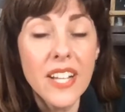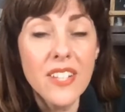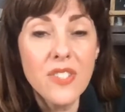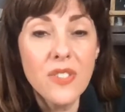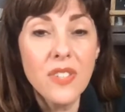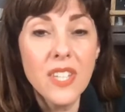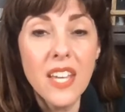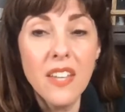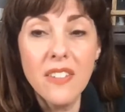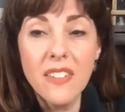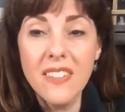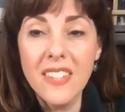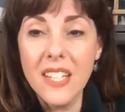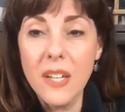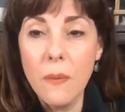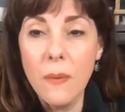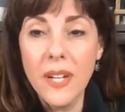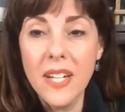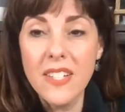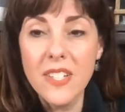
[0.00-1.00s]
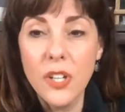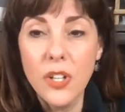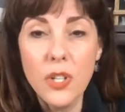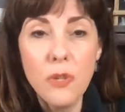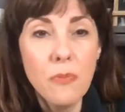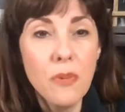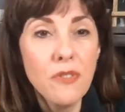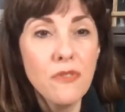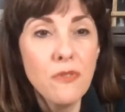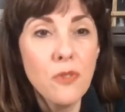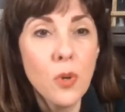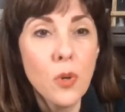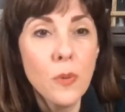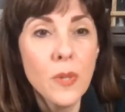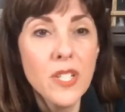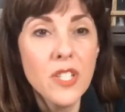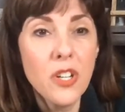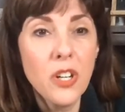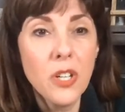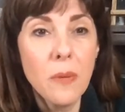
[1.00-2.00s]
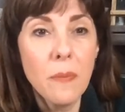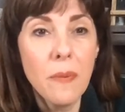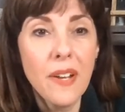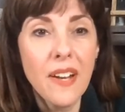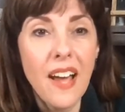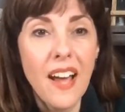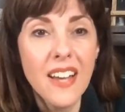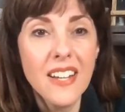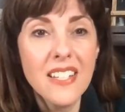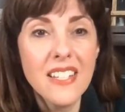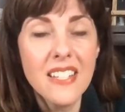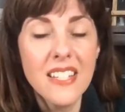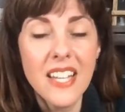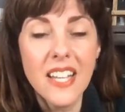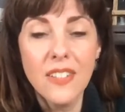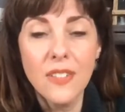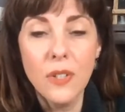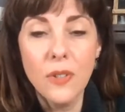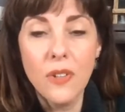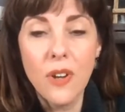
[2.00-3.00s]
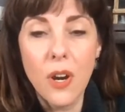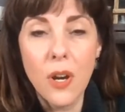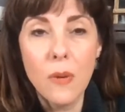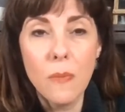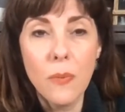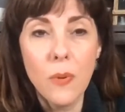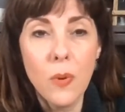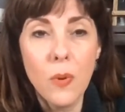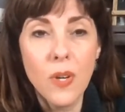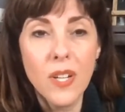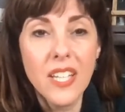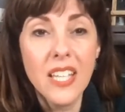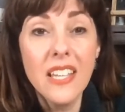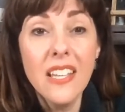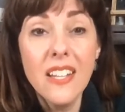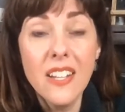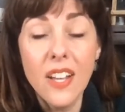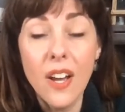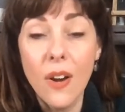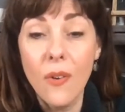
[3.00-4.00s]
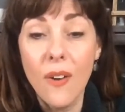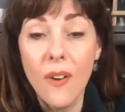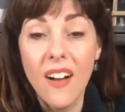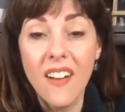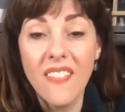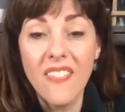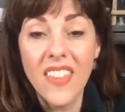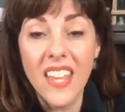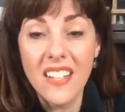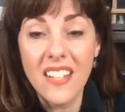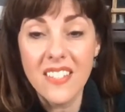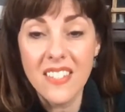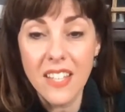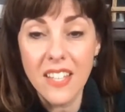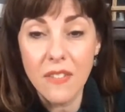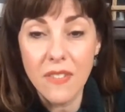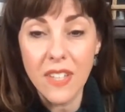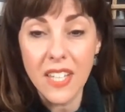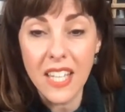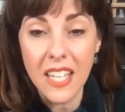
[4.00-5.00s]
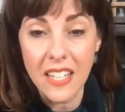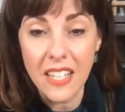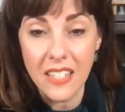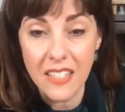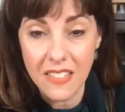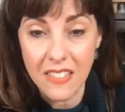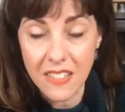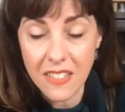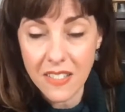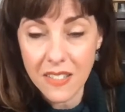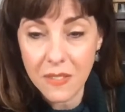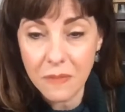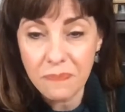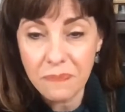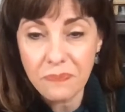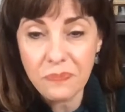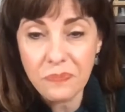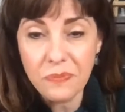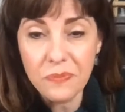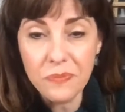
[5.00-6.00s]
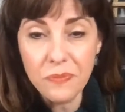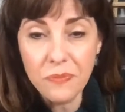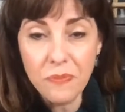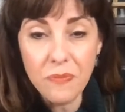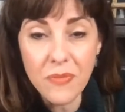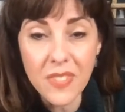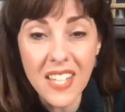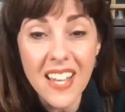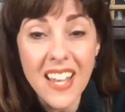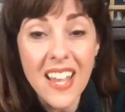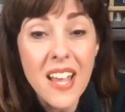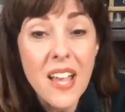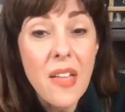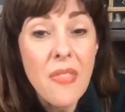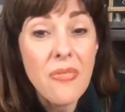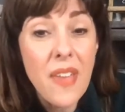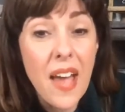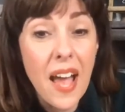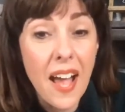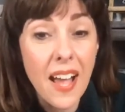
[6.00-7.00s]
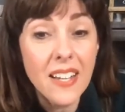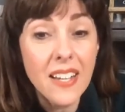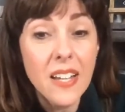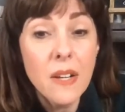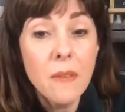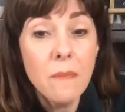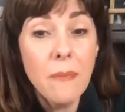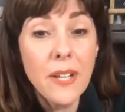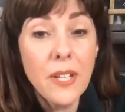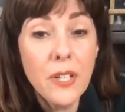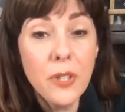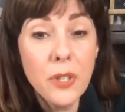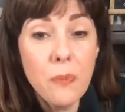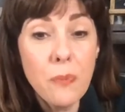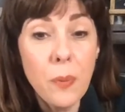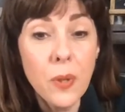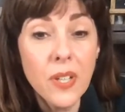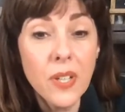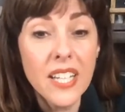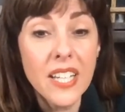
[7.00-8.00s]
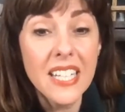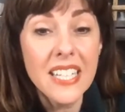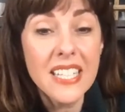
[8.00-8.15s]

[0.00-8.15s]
so the other thing I want to tell you before we talk about how to stay low carb or keto on Thanksgiving is that my cookbook is